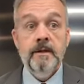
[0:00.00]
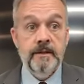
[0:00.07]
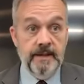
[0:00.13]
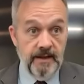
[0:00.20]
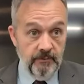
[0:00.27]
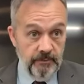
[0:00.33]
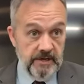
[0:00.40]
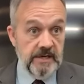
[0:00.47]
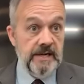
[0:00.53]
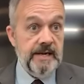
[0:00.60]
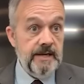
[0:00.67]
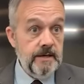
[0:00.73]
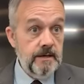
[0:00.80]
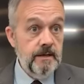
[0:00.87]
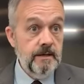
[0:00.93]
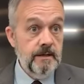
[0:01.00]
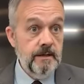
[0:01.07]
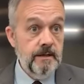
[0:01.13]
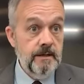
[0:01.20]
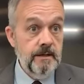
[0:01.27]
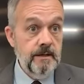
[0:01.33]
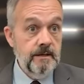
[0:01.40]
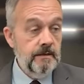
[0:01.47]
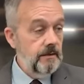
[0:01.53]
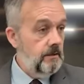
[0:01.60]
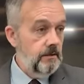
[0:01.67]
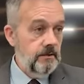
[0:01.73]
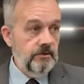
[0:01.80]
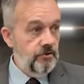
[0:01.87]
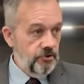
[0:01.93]
that we need.
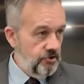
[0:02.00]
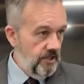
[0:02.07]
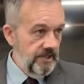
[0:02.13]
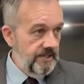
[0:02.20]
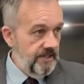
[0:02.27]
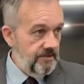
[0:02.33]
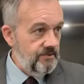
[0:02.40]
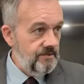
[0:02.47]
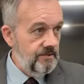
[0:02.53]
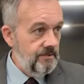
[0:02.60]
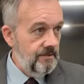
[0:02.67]
You see this?